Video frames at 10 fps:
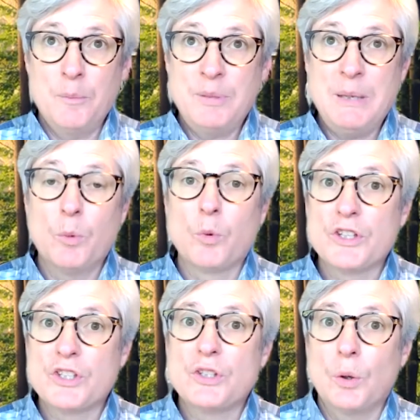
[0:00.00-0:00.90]
people were
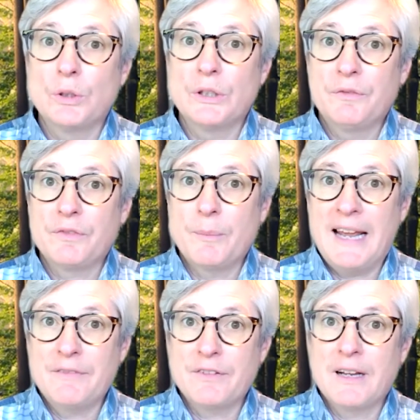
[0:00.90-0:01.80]
stolen from
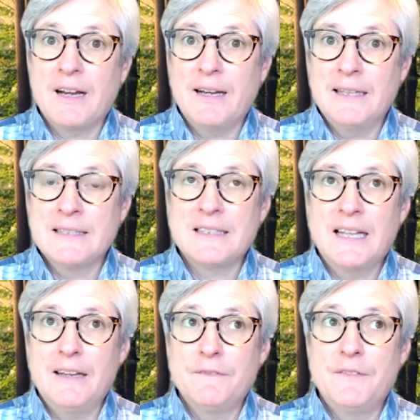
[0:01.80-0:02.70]
Africa and
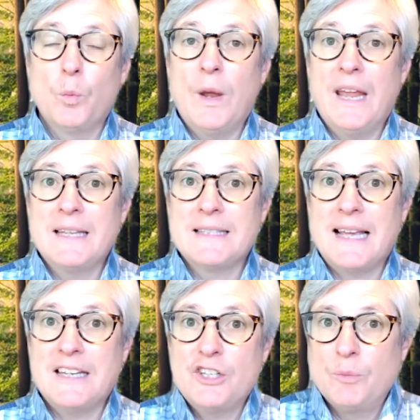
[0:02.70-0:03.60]
enslaved, the ways
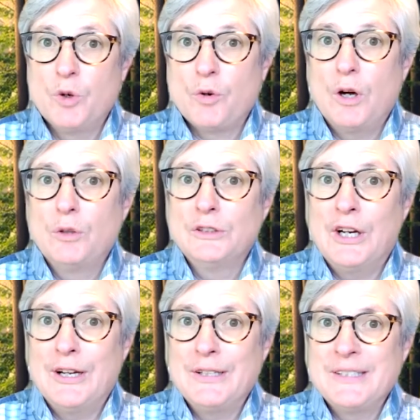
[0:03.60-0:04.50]
that Jim Crow
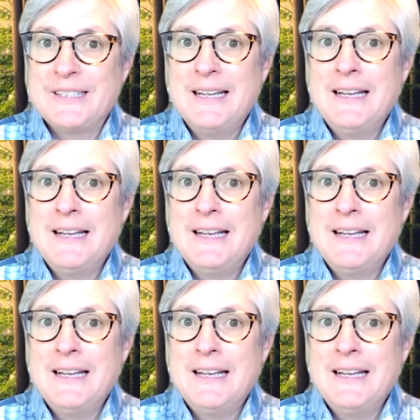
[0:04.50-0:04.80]
laws